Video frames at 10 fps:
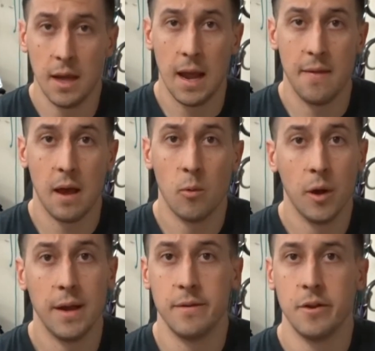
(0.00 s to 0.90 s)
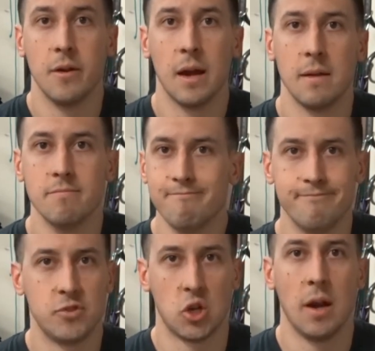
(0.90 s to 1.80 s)
And that way, you're not
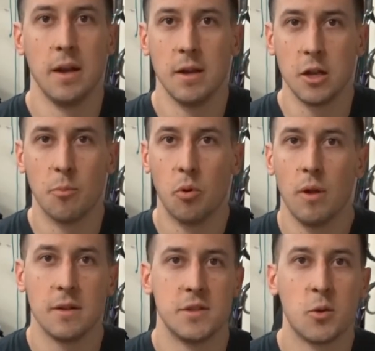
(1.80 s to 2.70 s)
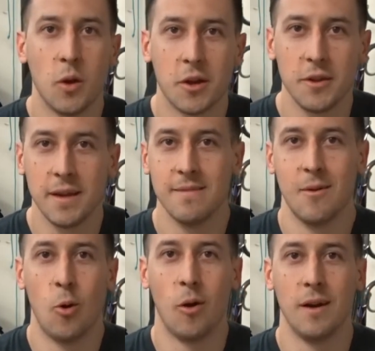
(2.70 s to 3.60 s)
trying to pull out too quickly,
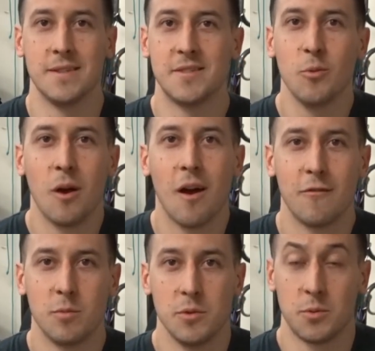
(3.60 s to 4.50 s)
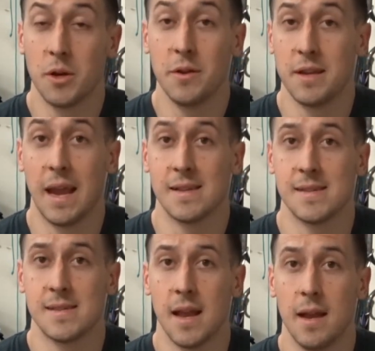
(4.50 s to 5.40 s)
or it's too uncomfortable to where you can't
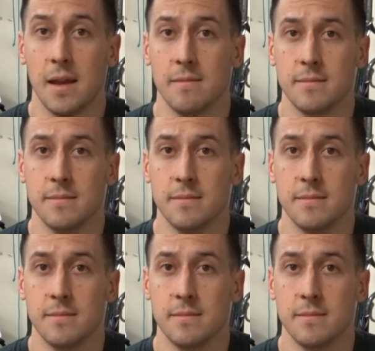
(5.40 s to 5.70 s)
sustain it.